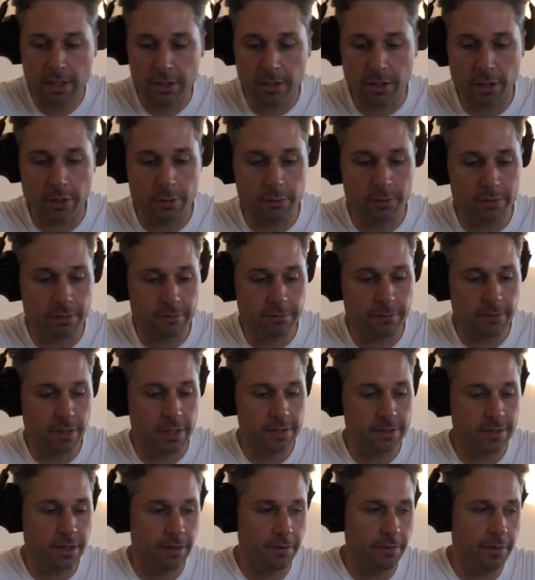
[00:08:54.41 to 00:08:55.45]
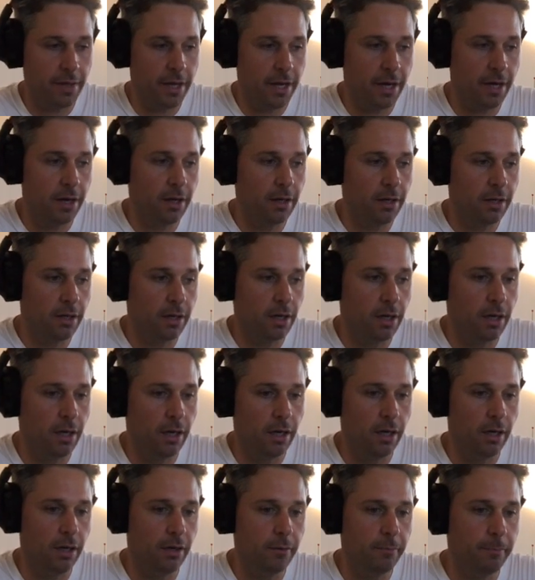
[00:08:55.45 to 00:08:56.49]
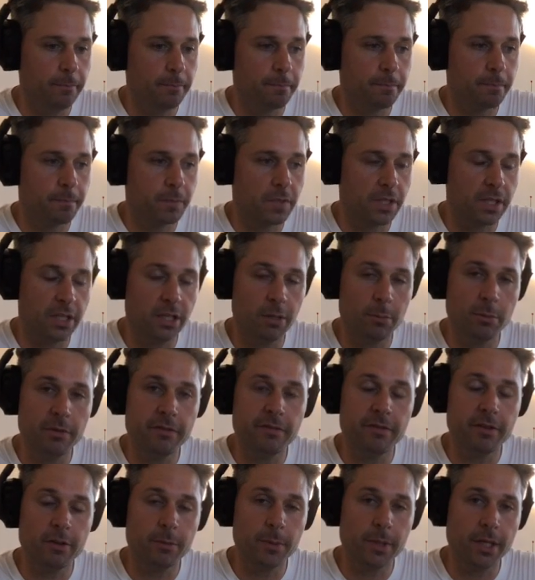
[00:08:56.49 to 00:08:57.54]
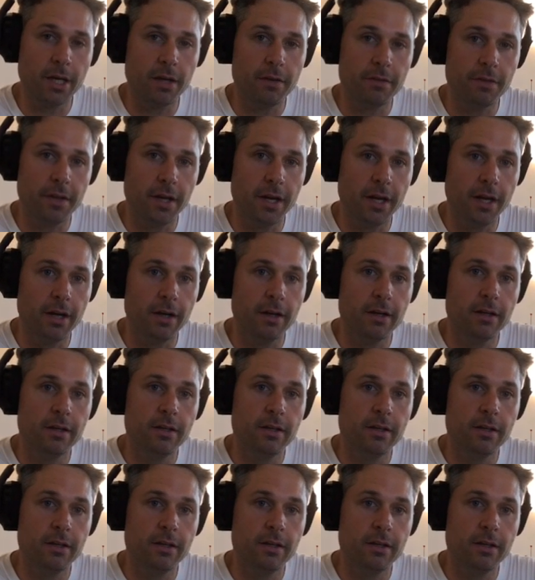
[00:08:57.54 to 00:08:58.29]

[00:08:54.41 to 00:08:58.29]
Going with some friends out there. Gonna be filming out there